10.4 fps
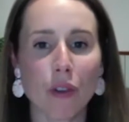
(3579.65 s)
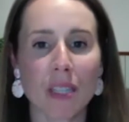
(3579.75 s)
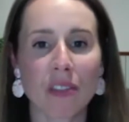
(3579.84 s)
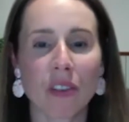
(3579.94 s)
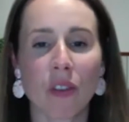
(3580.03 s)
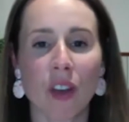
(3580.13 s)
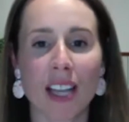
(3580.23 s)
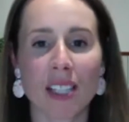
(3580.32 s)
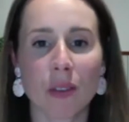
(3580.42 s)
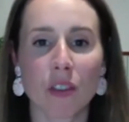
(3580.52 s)
bits of
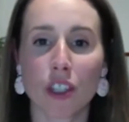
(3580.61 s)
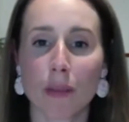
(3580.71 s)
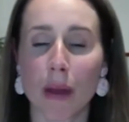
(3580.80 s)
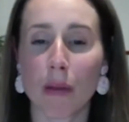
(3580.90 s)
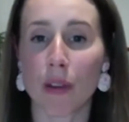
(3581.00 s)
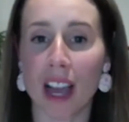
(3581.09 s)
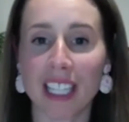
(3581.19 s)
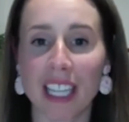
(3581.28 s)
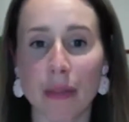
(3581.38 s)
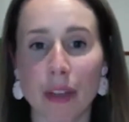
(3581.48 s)
advice. You've talked about
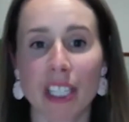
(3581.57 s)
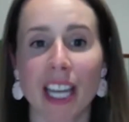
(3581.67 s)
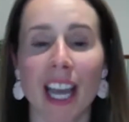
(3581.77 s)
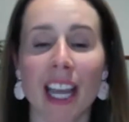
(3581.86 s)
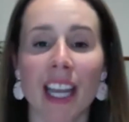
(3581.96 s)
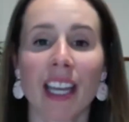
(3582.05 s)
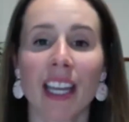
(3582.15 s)
writing every day.